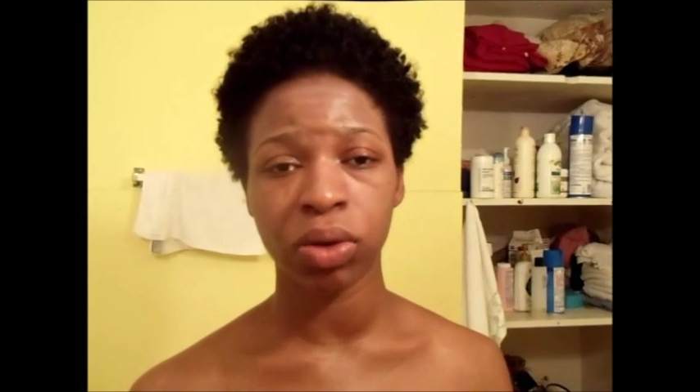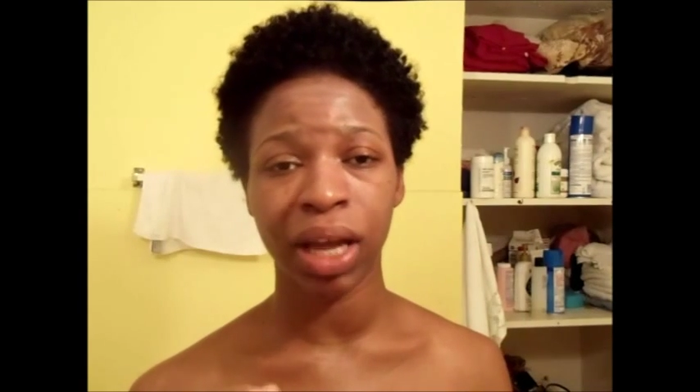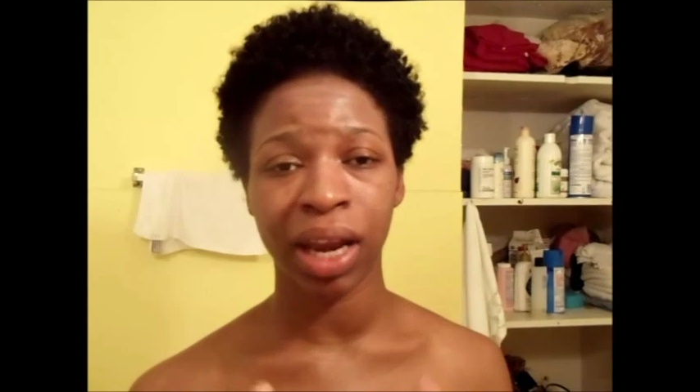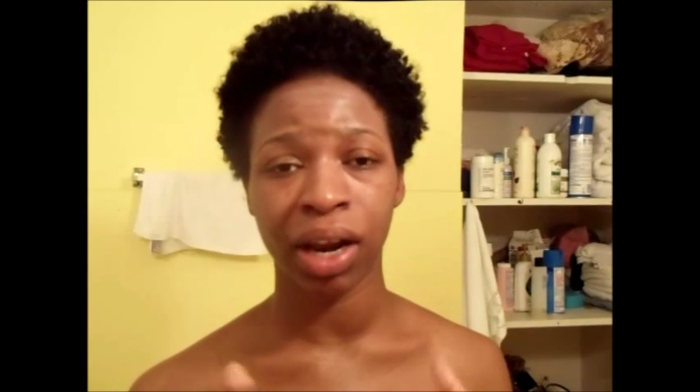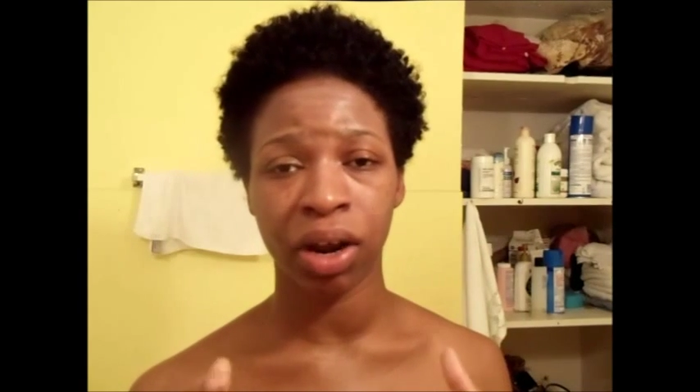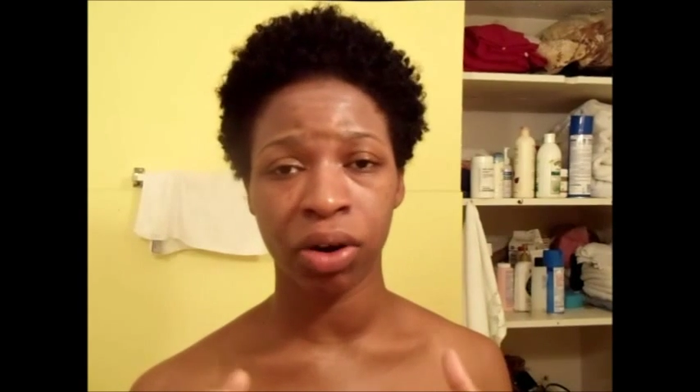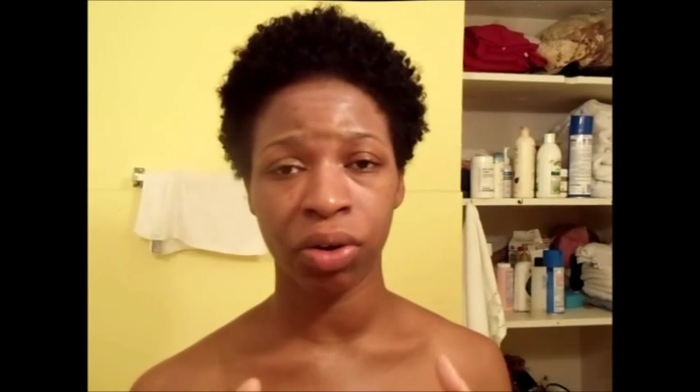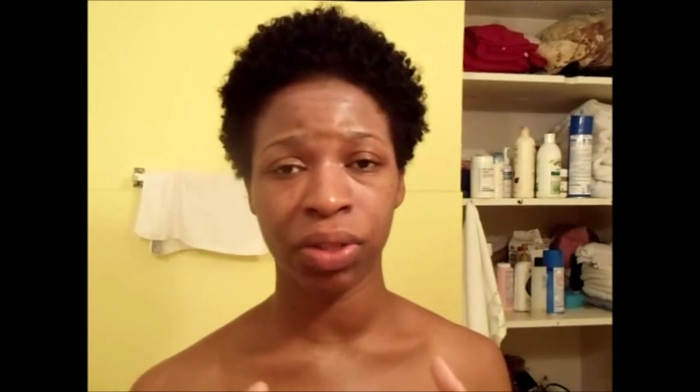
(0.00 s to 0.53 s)

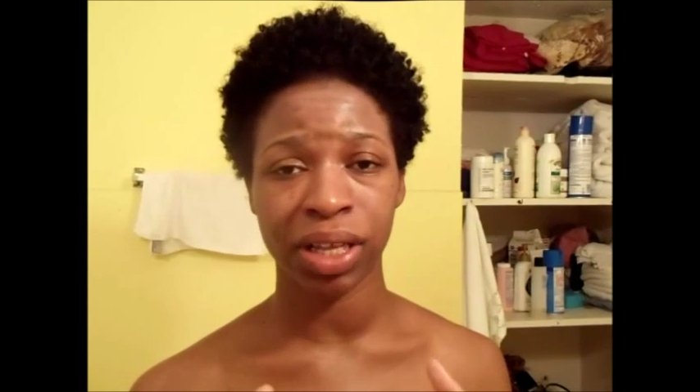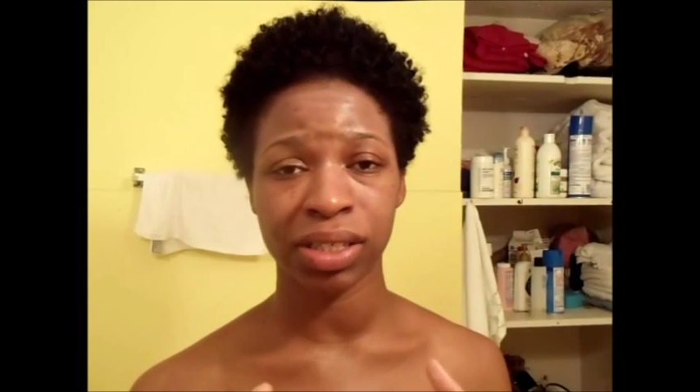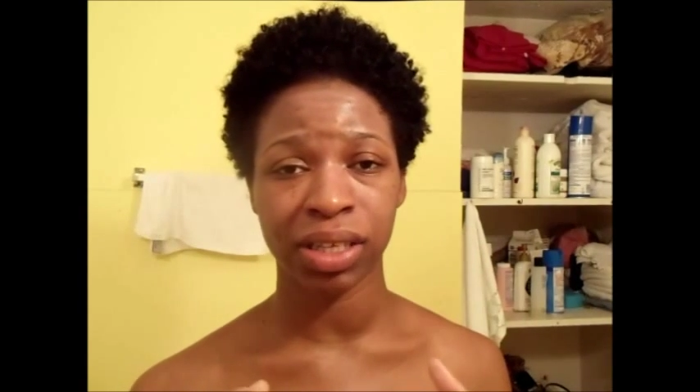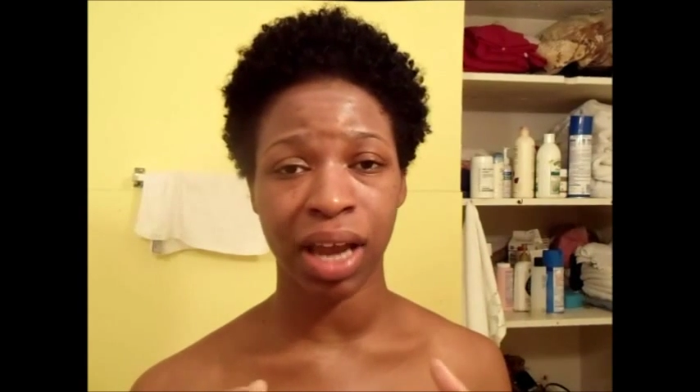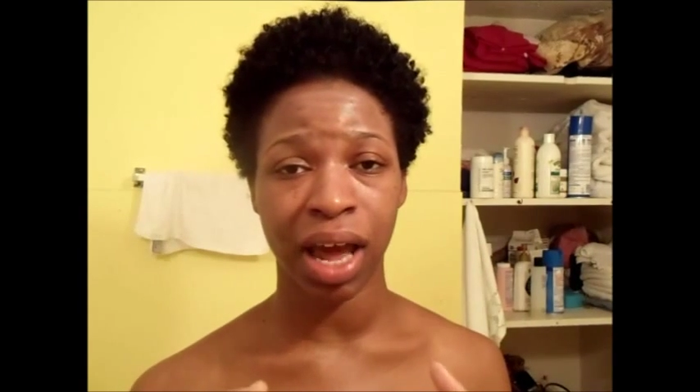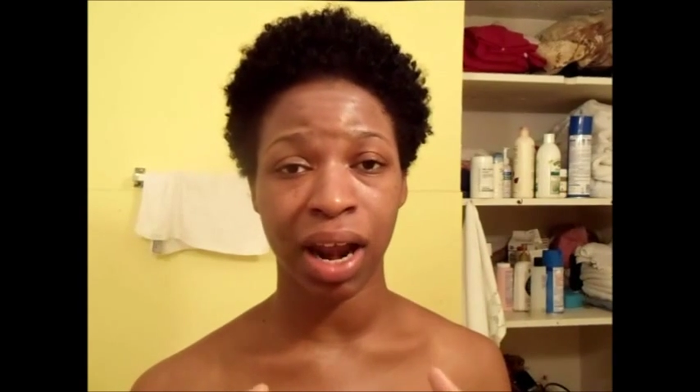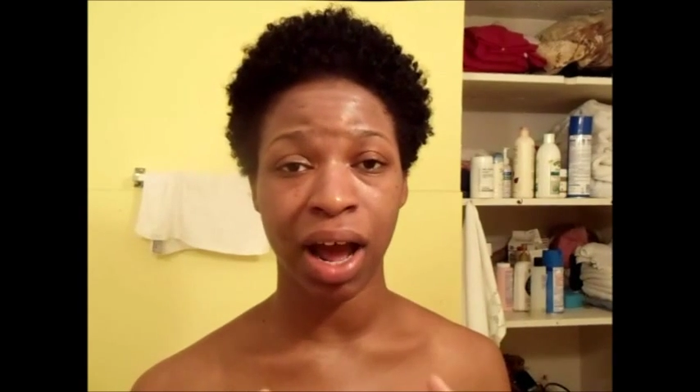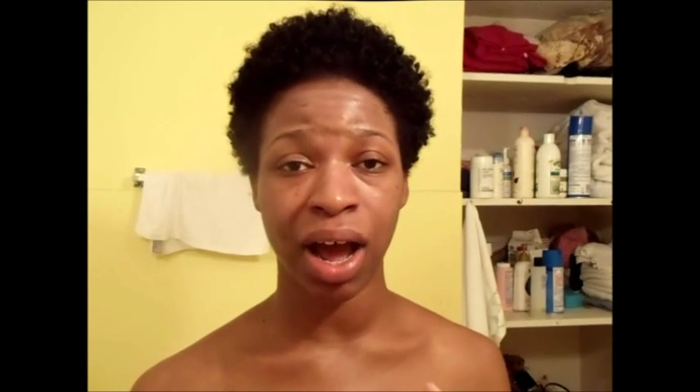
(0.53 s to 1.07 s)
And I know that's
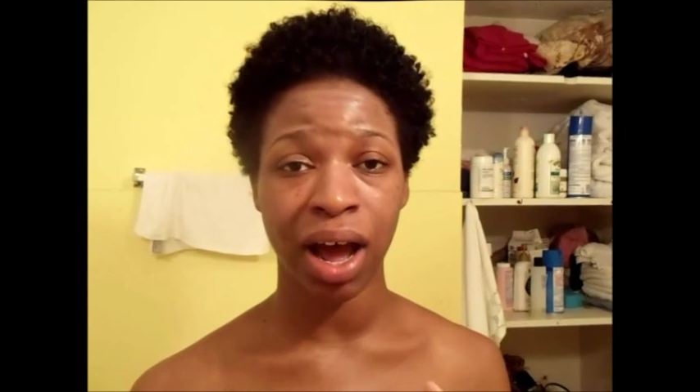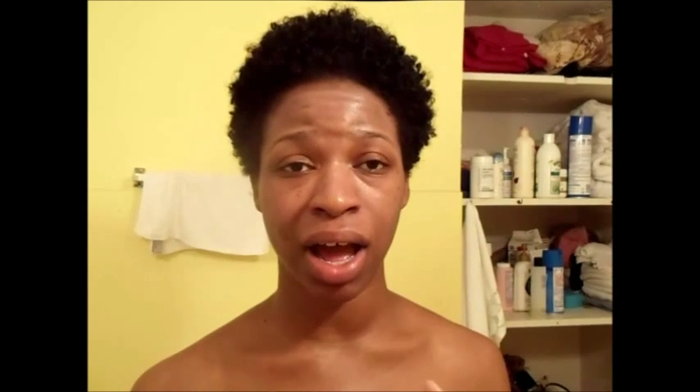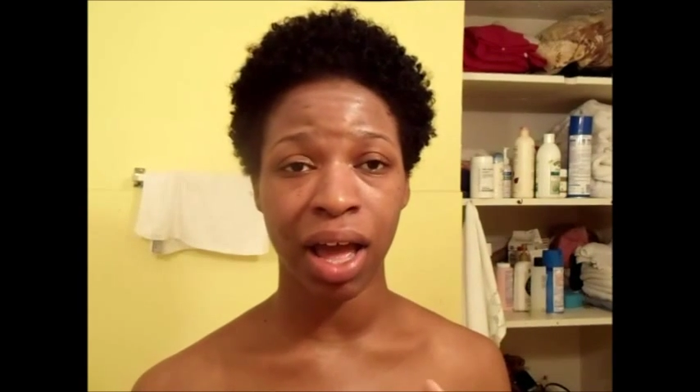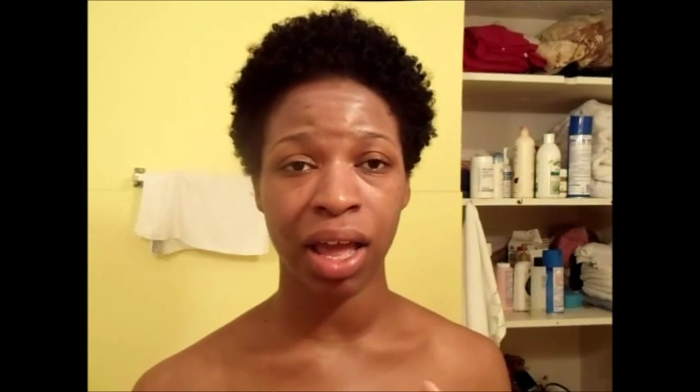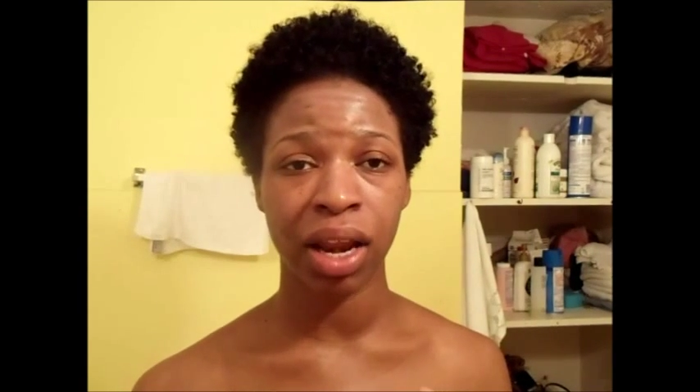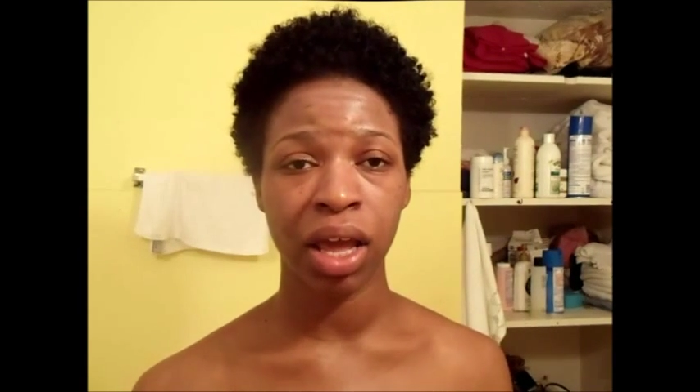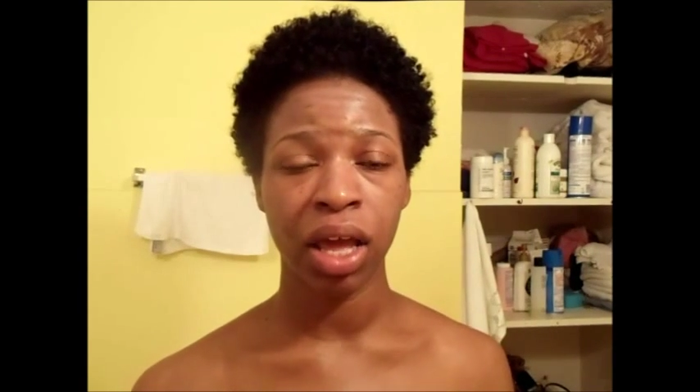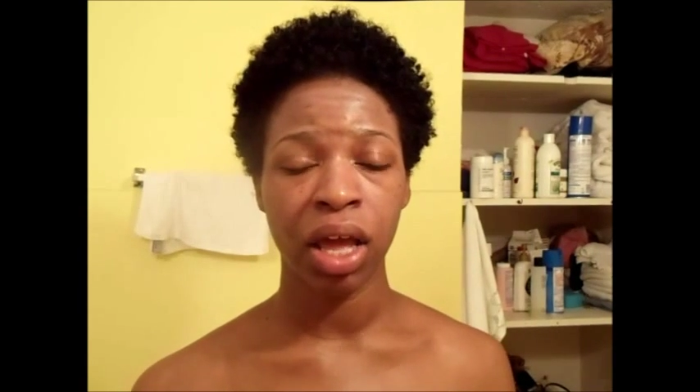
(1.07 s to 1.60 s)
not hot,